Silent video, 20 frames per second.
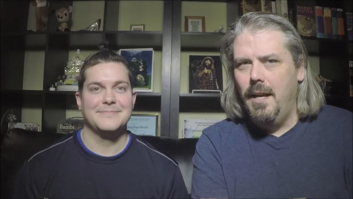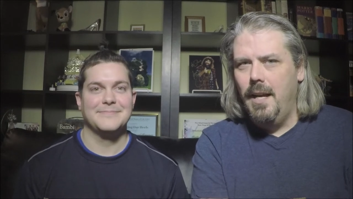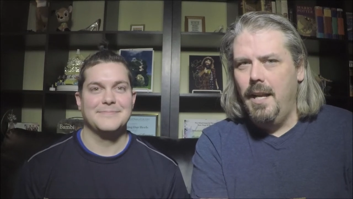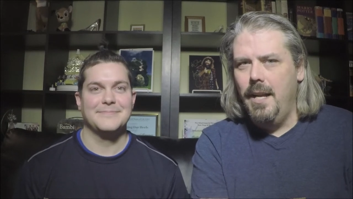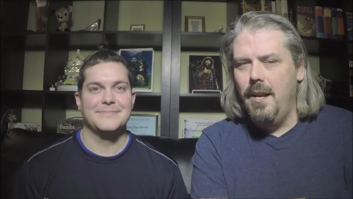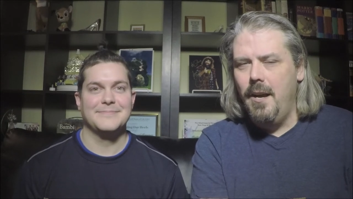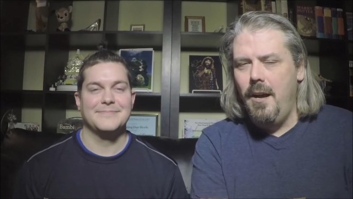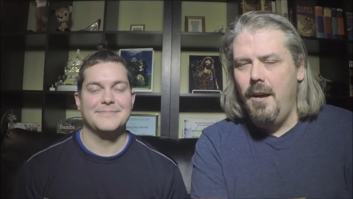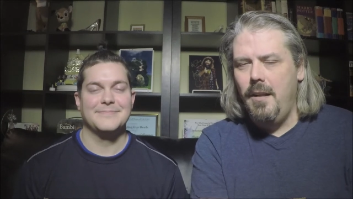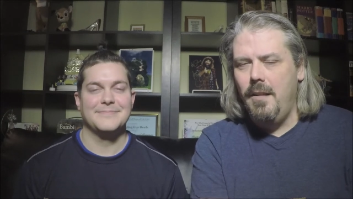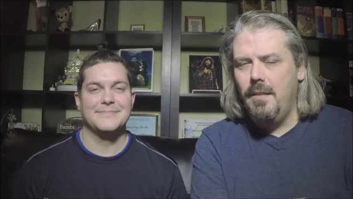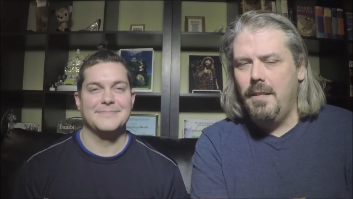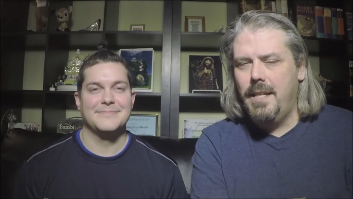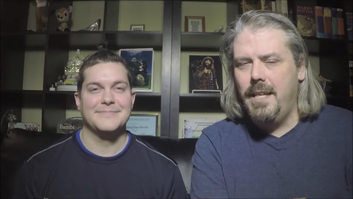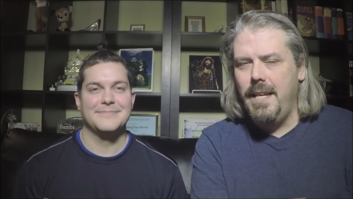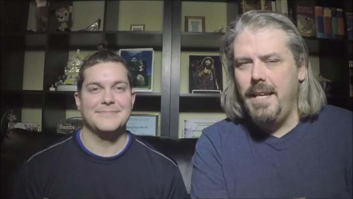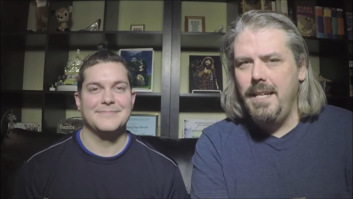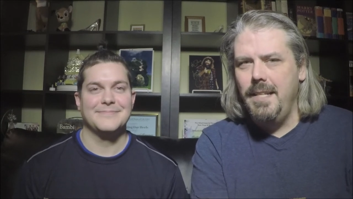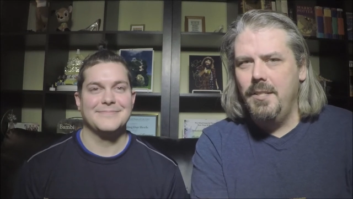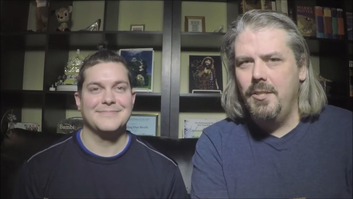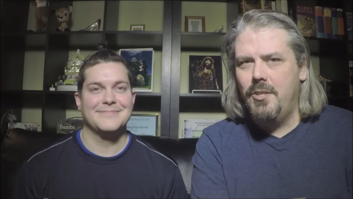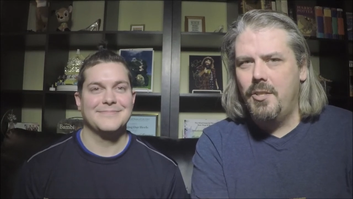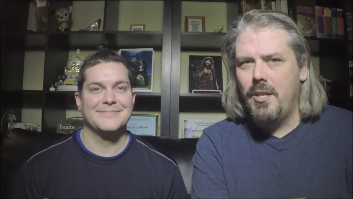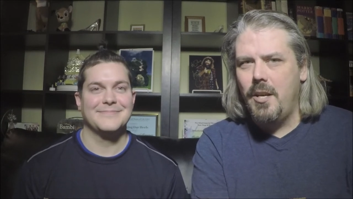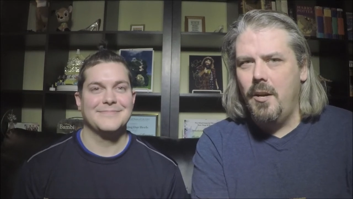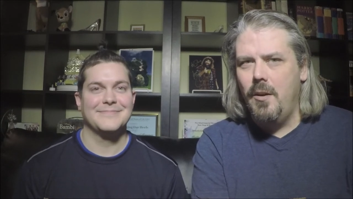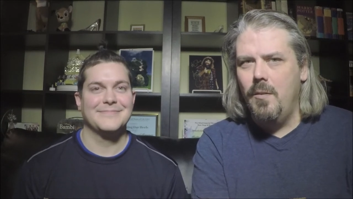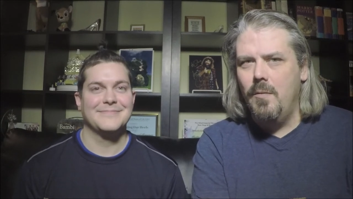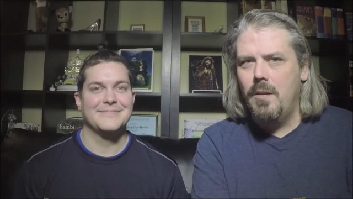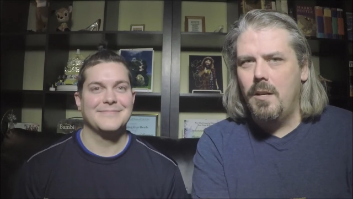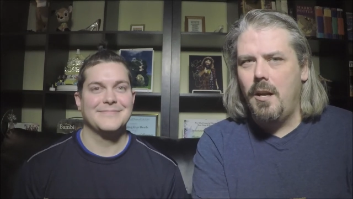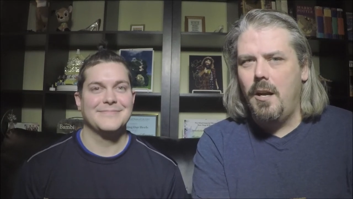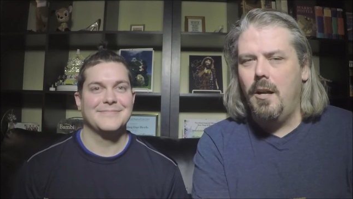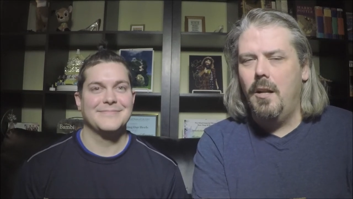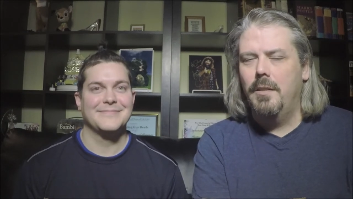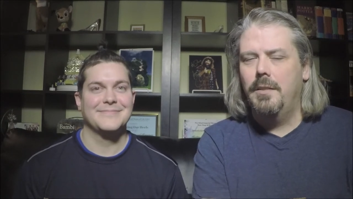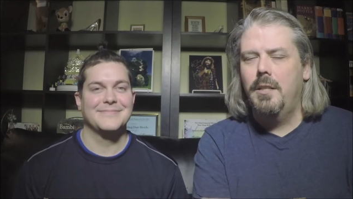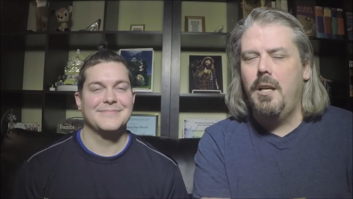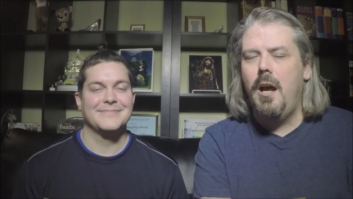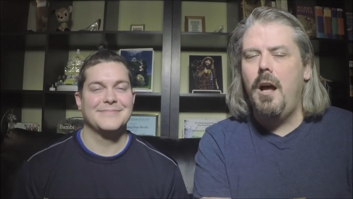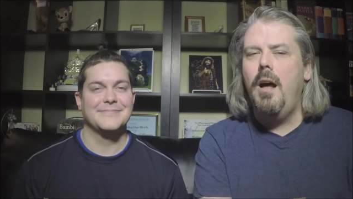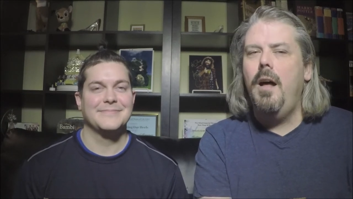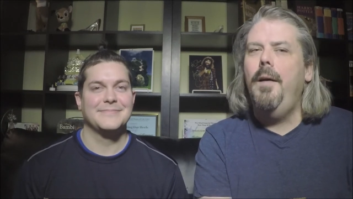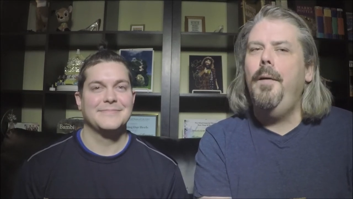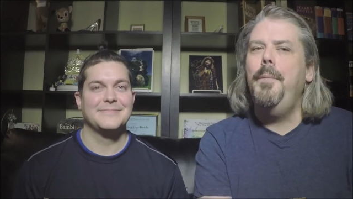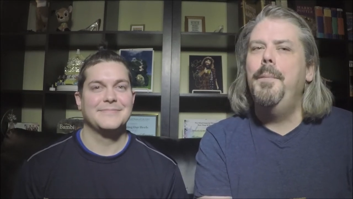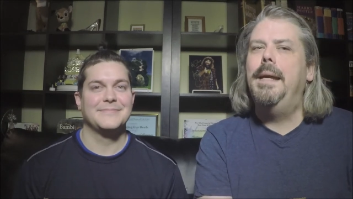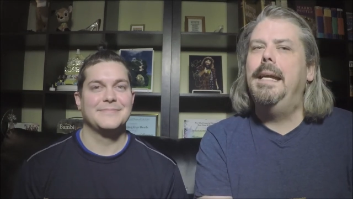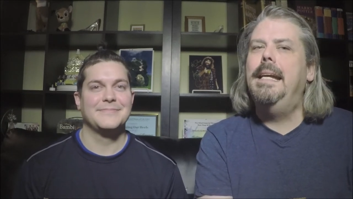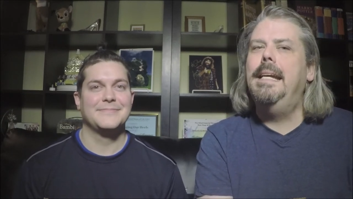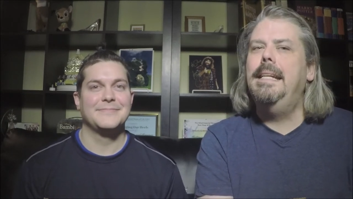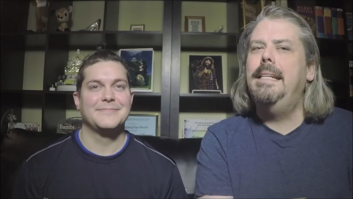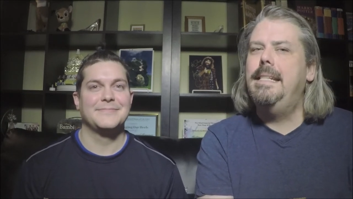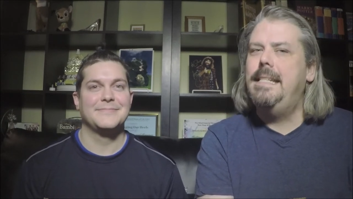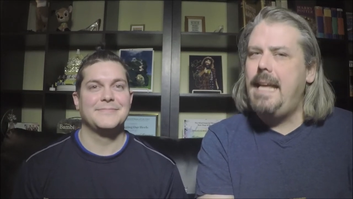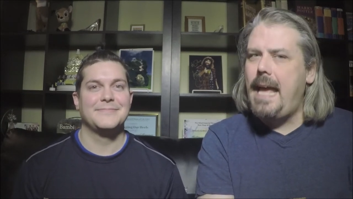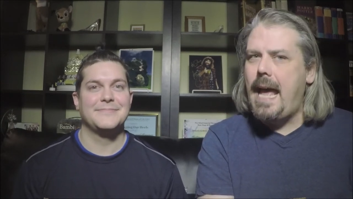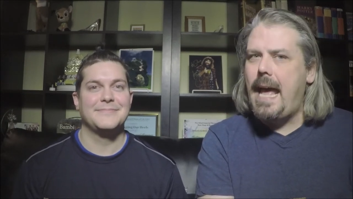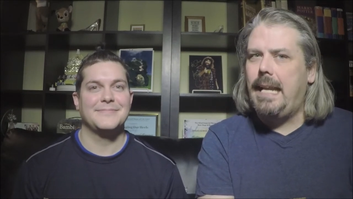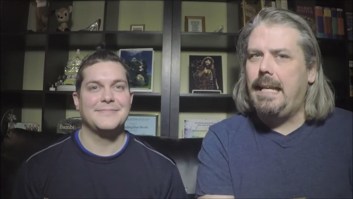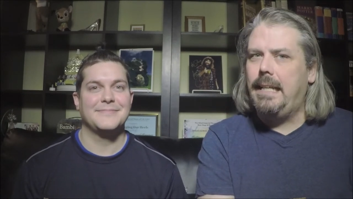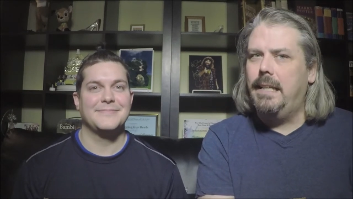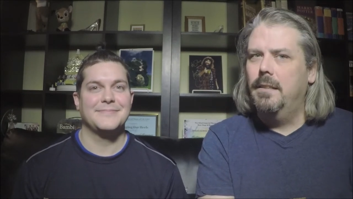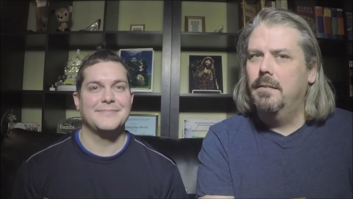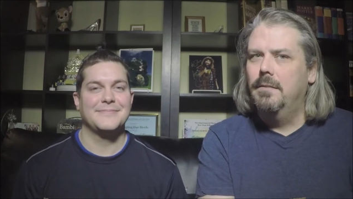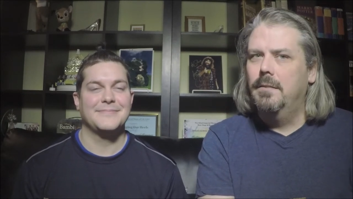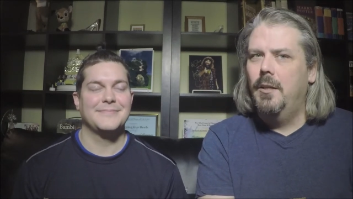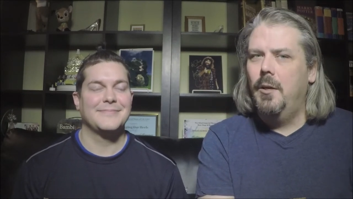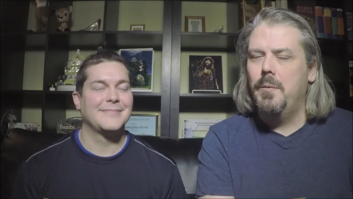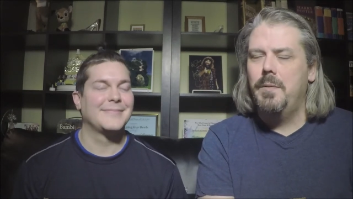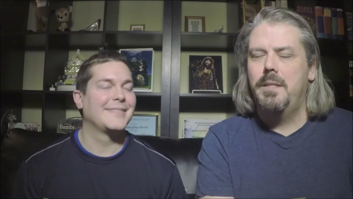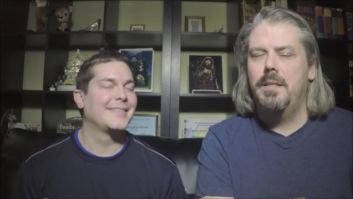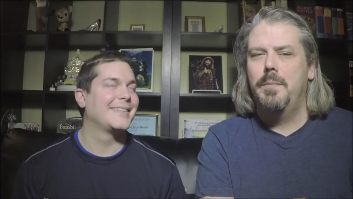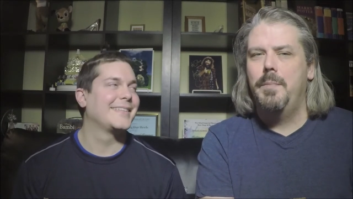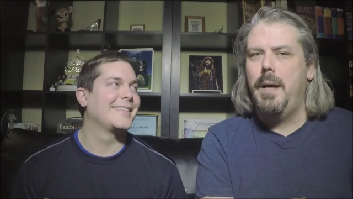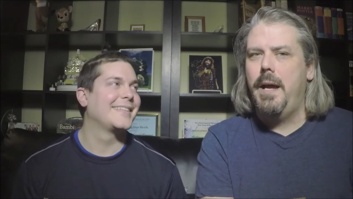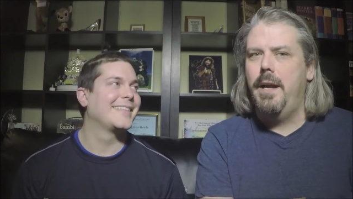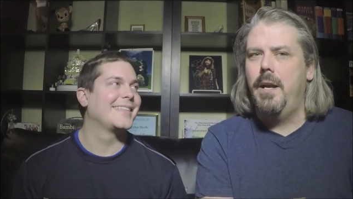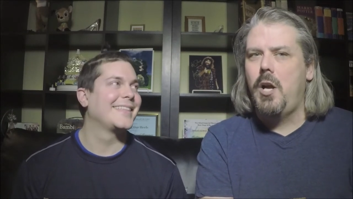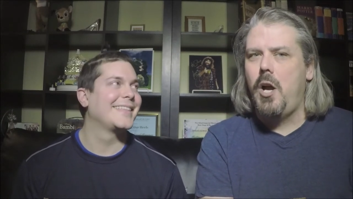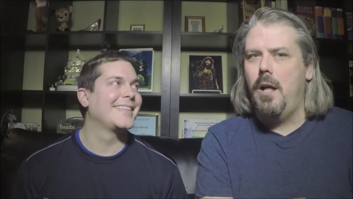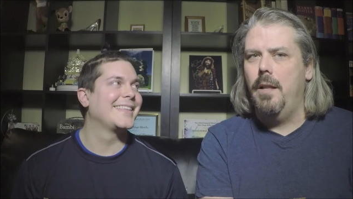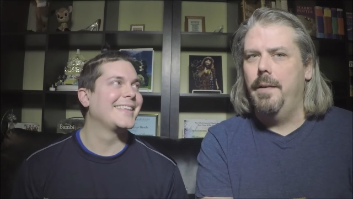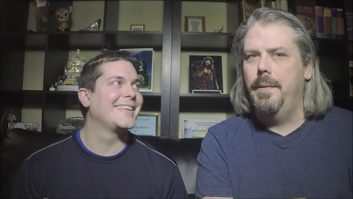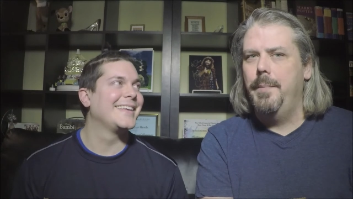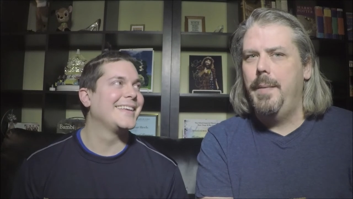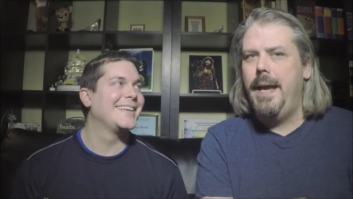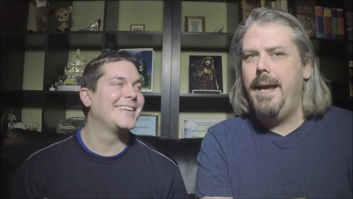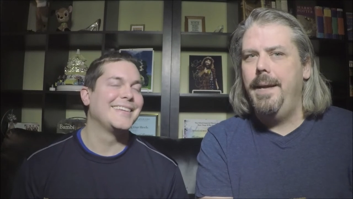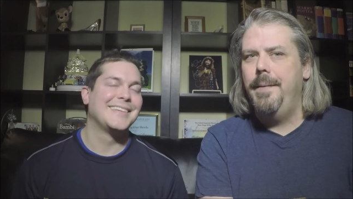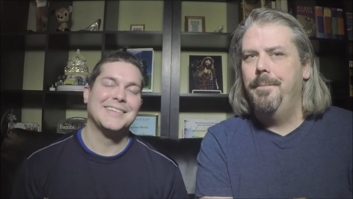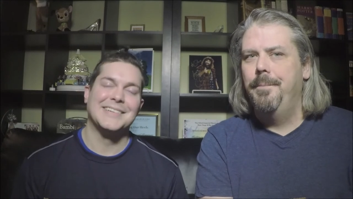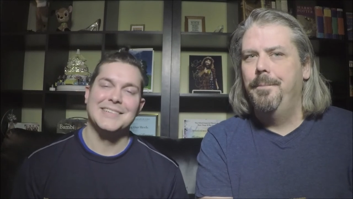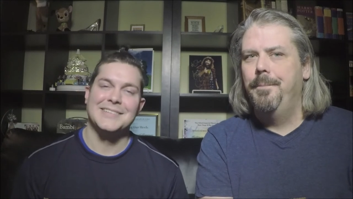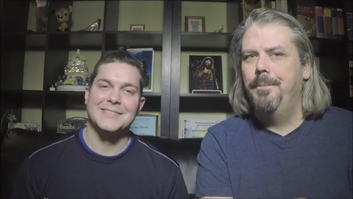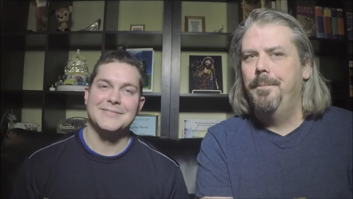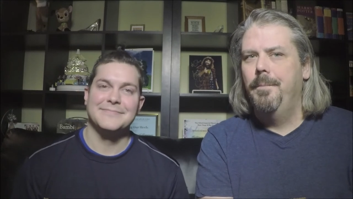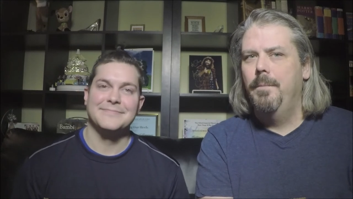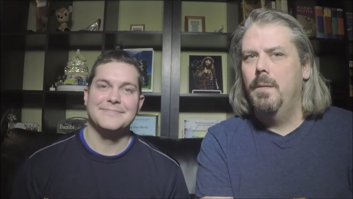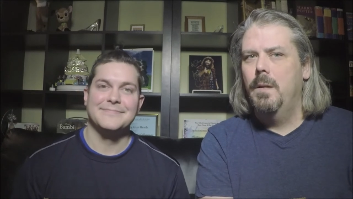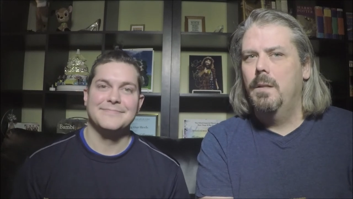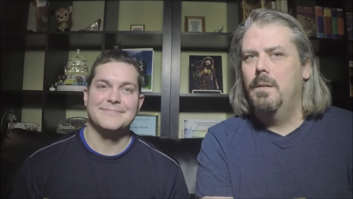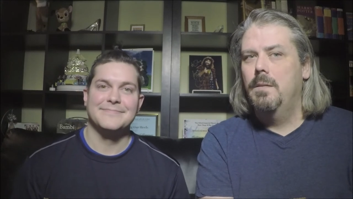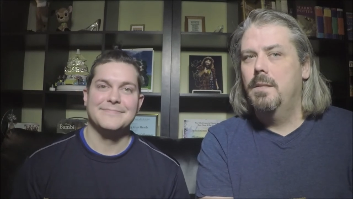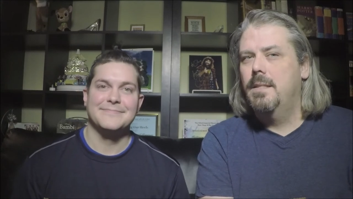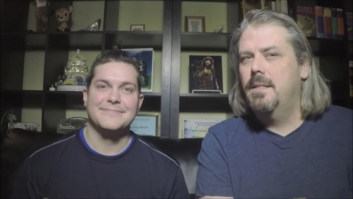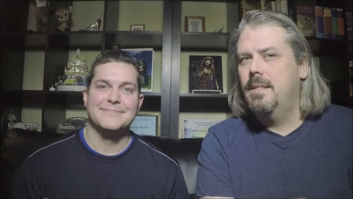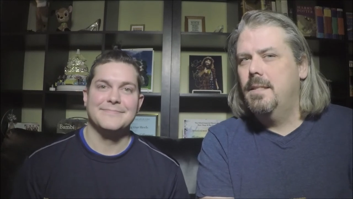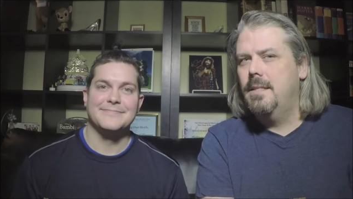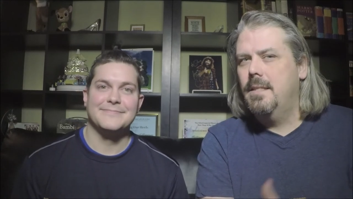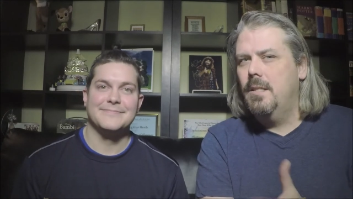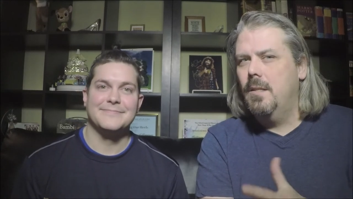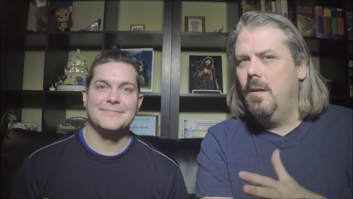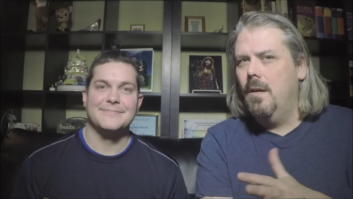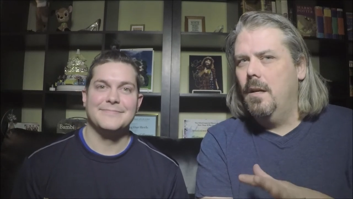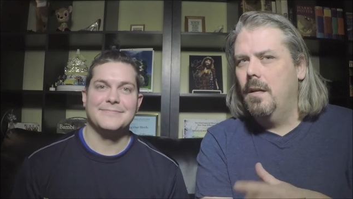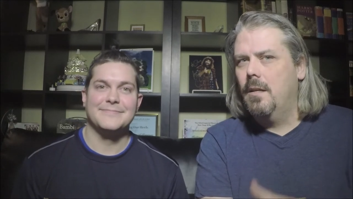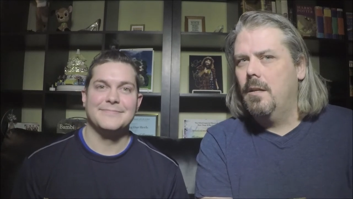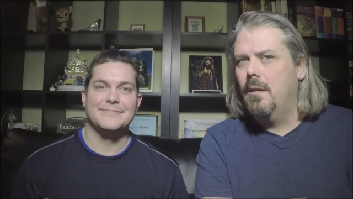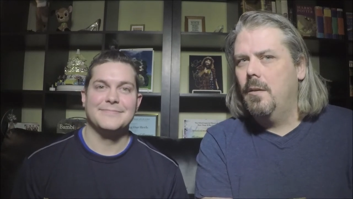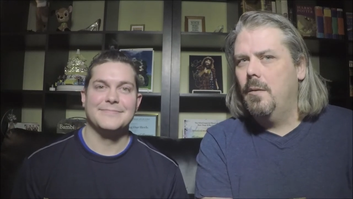Speaker 1: An all-king show called Call Me Daddy, hosted by Colin Bay, sort of